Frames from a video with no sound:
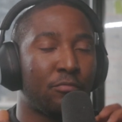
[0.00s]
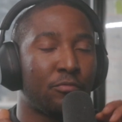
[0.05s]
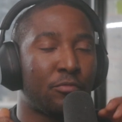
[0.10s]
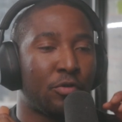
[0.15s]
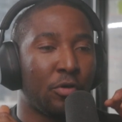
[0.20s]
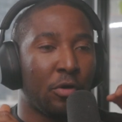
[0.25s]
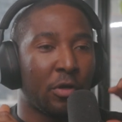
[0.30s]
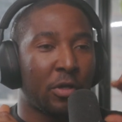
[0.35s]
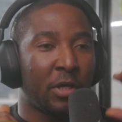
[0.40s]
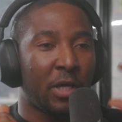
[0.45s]

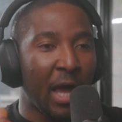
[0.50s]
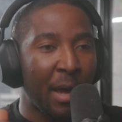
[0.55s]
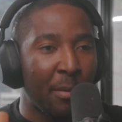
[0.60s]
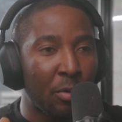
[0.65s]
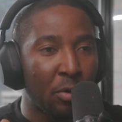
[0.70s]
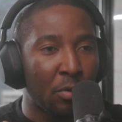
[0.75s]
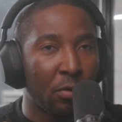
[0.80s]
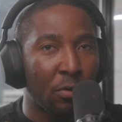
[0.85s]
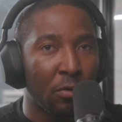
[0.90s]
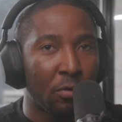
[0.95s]
to
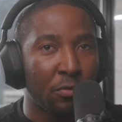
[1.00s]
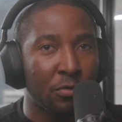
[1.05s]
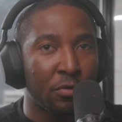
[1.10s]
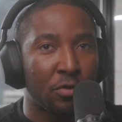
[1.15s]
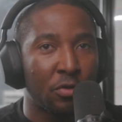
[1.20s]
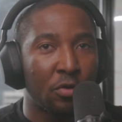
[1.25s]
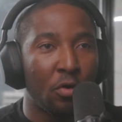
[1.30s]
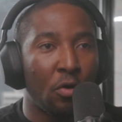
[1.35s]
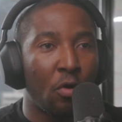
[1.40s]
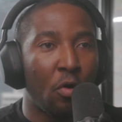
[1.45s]

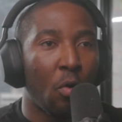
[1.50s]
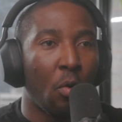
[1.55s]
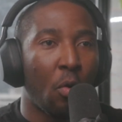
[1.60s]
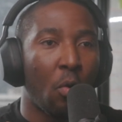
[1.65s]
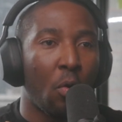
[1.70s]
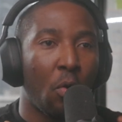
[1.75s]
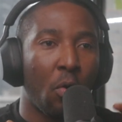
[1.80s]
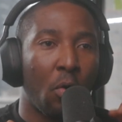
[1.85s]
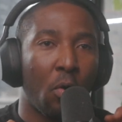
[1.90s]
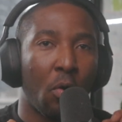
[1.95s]
chemicals
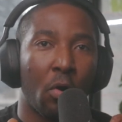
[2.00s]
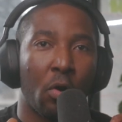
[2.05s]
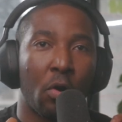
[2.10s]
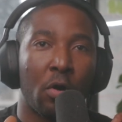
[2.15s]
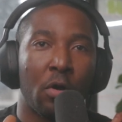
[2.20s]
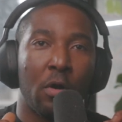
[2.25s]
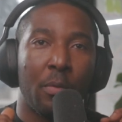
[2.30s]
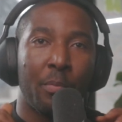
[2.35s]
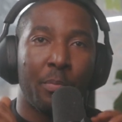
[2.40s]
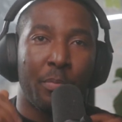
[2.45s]
or
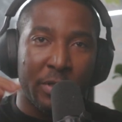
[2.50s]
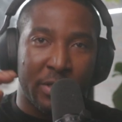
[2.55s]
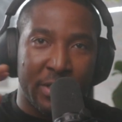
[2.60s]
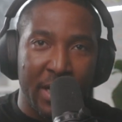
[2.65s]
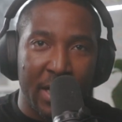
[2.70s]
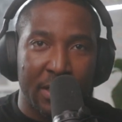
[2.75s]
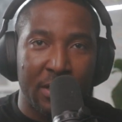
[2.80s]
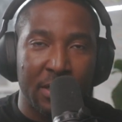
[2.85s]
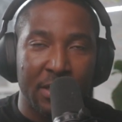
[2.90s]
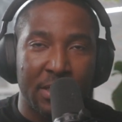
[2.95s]

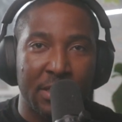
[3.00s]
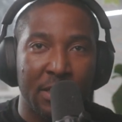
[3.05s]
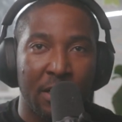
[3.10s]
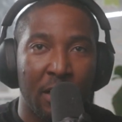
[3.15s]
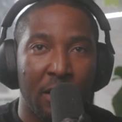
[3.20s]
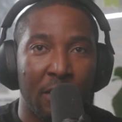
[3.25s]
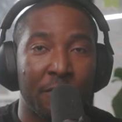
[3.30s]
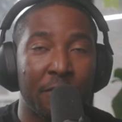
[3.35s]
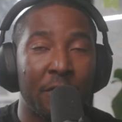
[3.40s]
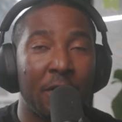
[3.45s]
protect
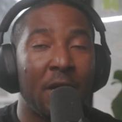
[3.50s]
itself,